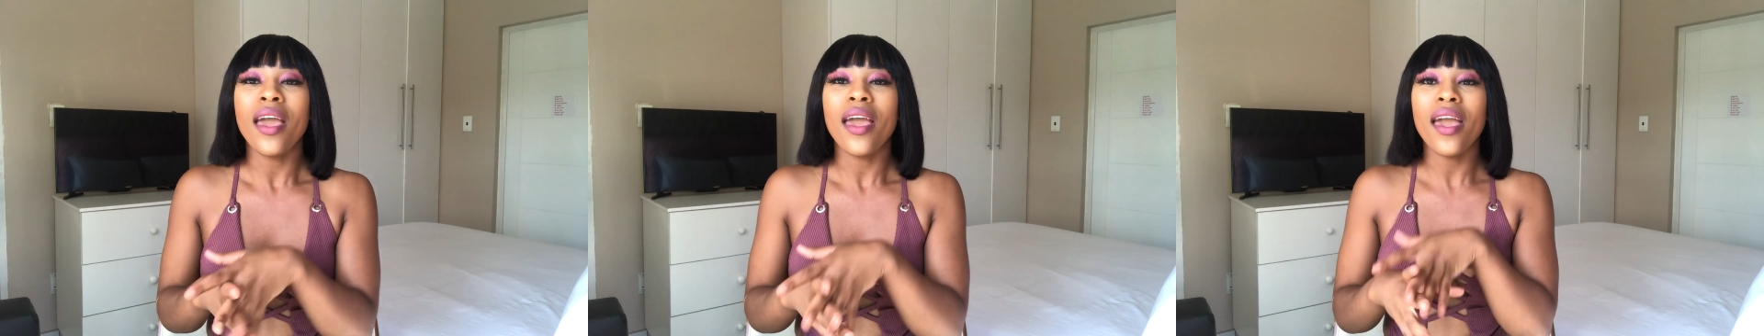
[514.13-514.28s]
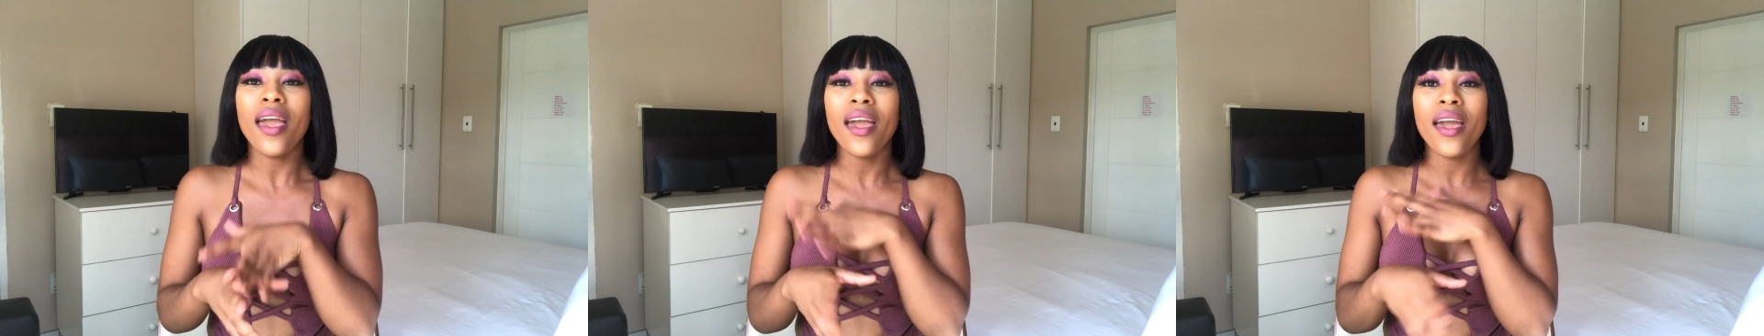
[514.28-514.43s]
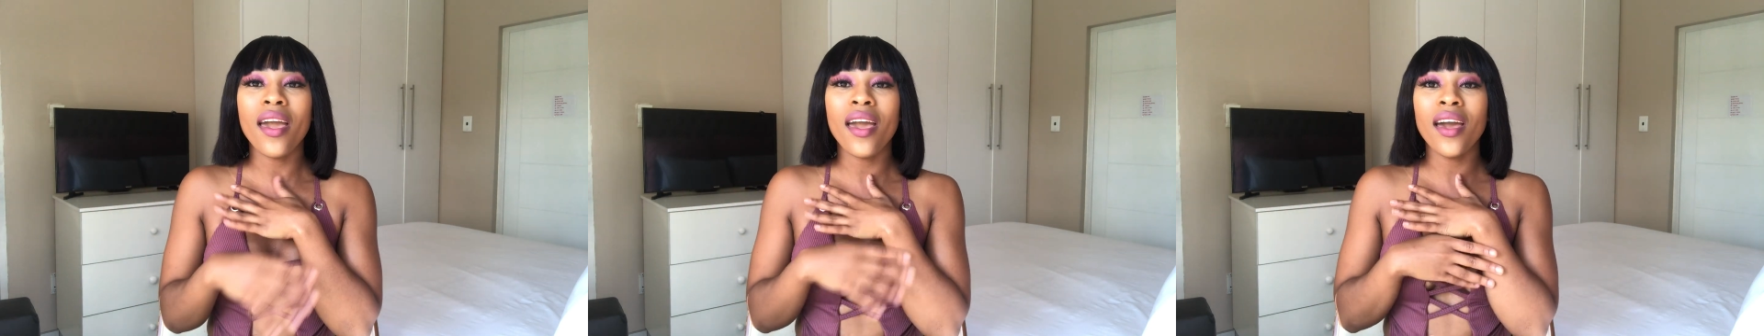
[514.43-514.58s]

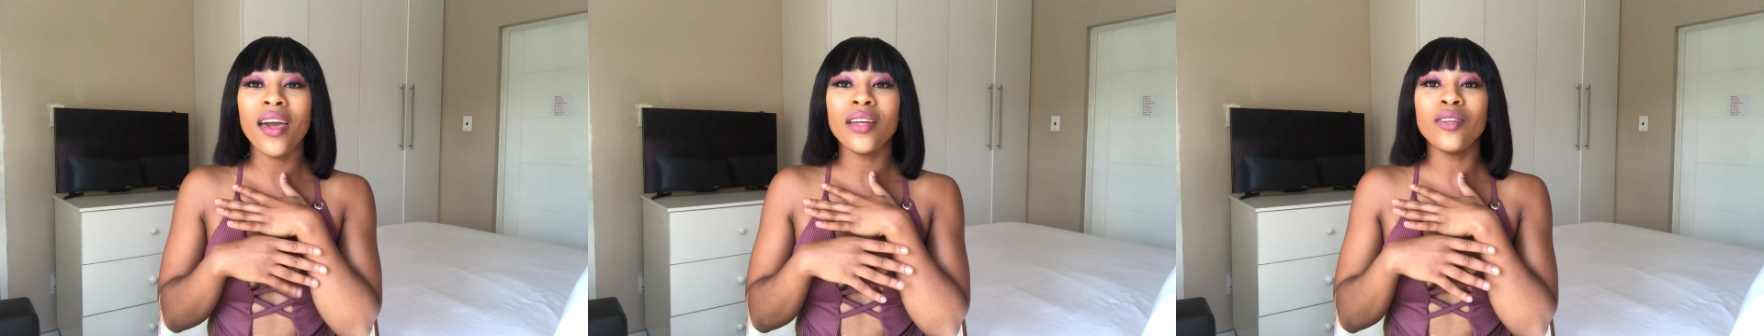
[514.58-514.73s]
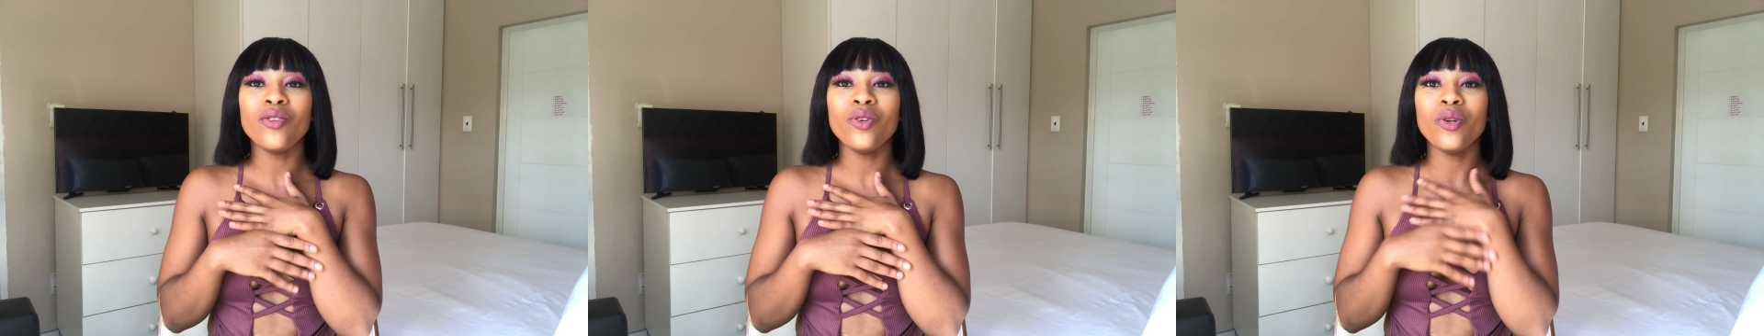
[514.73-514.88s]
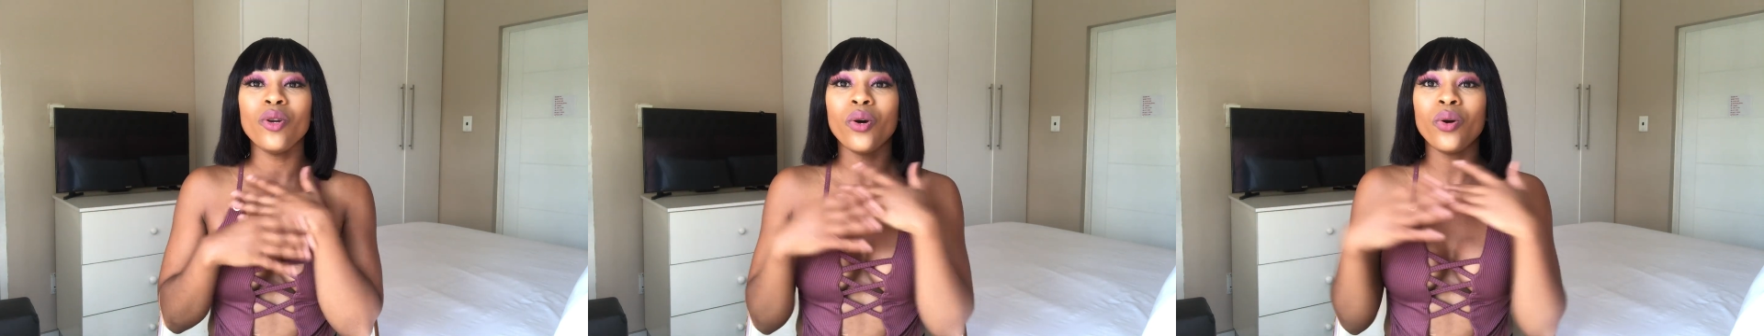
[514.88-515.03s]

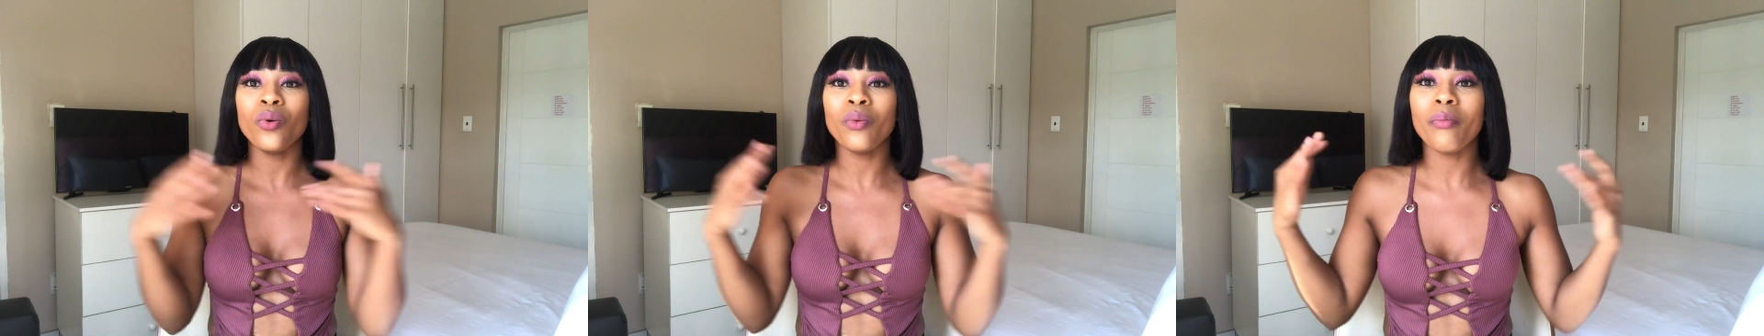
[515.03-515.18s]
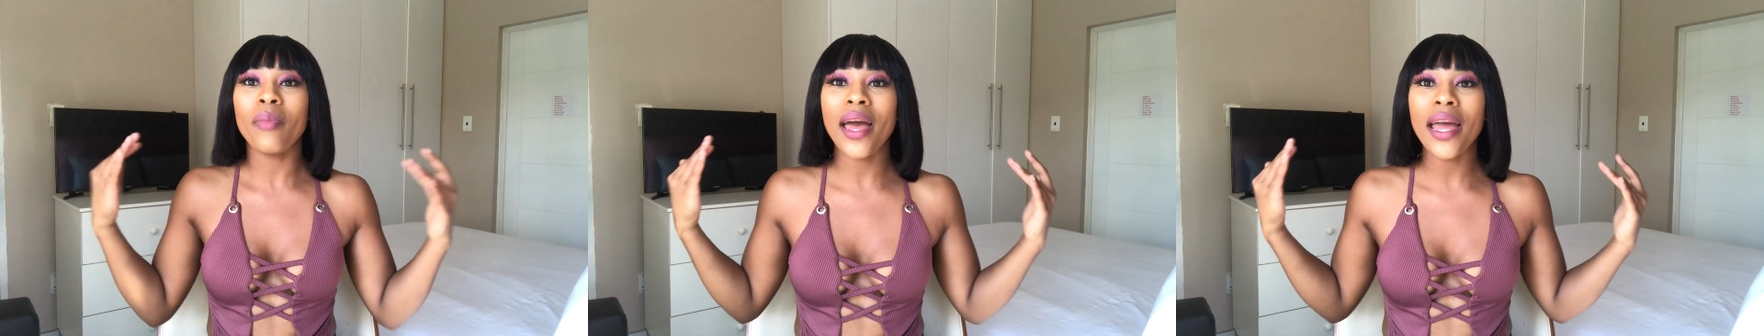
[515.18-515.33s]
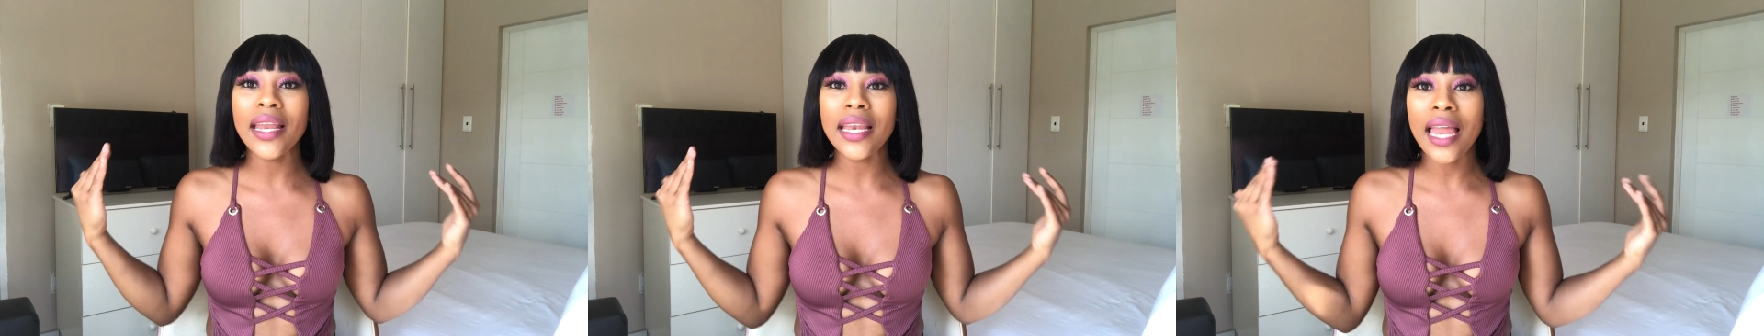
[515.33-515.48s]
And you know, my